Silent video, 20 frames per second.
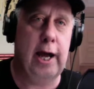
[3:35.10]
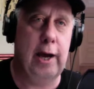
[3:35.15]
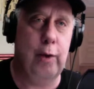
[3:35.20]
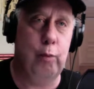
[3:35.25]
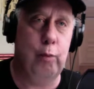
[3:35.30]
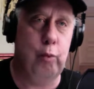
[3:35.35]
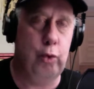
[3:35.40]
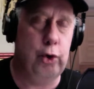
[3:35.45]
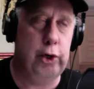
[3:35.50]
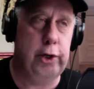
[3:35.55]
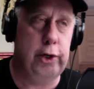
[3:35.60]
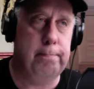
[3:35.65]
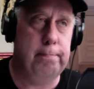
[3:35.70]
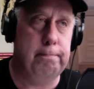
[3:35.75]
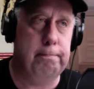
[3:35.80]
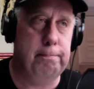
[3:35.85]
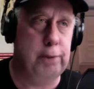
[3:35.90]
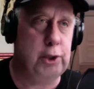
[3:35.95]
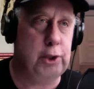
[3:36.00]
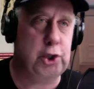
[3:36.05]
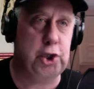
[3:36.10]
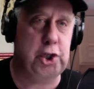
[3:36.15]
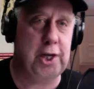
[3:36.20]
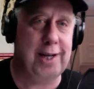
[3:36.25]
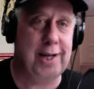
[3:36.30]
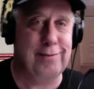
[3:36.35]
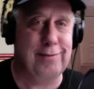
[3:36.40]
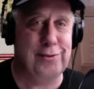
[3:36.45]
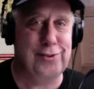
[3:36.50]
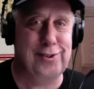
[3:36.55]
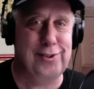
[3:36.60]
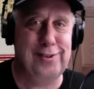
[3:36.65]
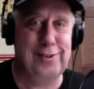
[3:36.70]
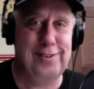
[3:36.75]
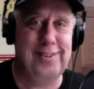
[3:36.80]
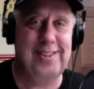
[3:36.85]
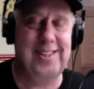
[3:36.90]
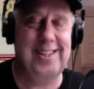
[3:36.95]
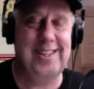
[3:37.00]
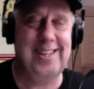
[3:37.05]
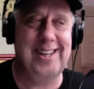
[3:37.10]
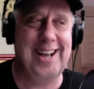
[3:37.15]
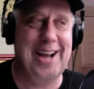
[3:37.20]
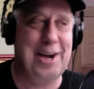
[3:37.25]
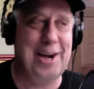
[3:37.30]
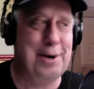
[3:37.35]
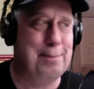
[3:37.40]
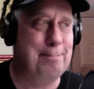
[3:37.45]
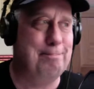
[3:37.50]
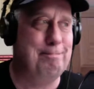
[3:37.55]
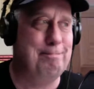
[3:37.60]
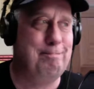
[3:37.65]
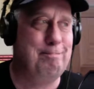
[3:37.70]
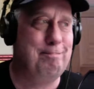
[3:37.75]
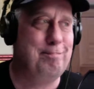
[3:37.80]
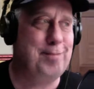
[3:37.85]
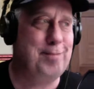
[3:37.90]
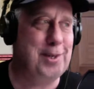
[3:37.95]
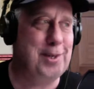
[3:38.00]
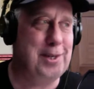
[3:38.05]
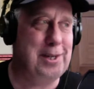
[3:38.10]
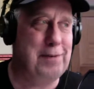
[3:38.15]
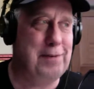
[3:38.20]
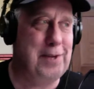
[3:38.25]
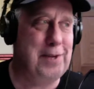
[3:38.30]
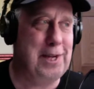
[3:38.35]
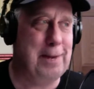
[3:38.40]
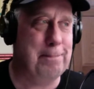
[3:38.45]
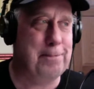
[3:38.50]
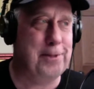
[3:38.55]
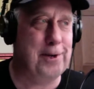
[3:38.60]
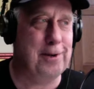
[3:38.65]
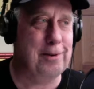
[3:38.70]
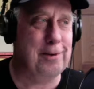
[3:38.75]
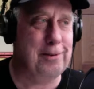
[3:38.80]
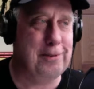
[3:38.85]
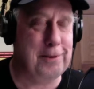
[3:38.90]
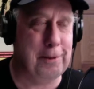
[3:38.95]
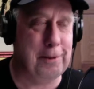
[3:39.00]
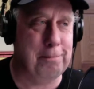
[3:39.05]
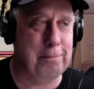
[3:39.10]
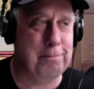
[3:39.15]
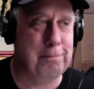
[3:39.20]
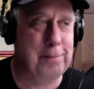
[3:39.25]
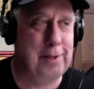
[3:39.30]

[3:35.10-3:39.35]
wood bookshelves. They're giving up their